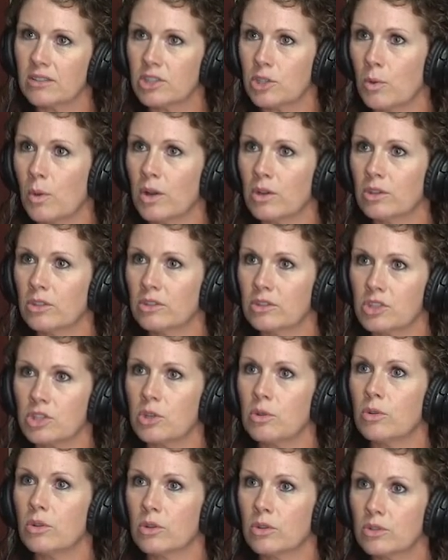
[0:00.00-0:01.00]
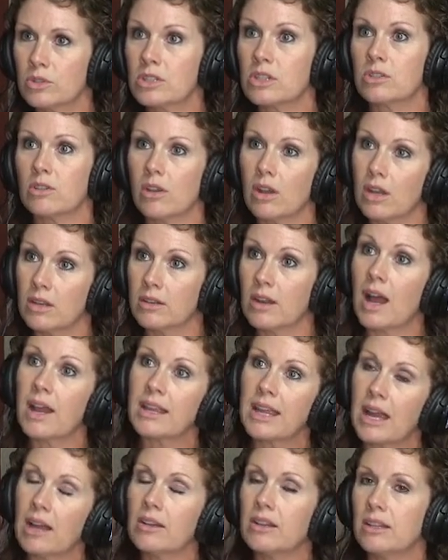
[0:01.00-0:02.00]
200 shooters, and not
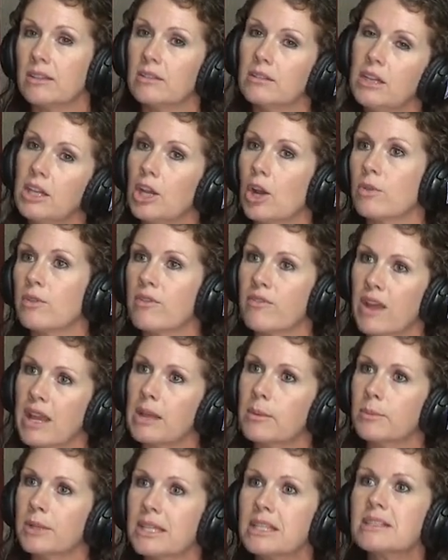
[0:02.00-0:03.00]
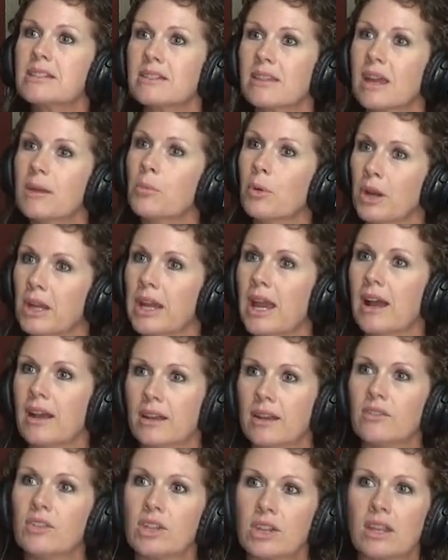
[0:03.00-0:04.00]
counting the families that they bring out
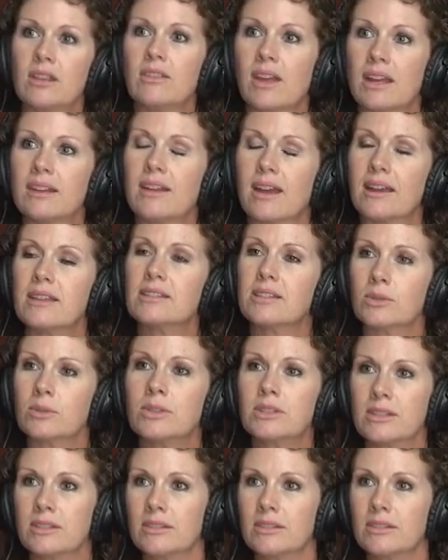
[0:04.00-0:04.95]
and everything that day. So it's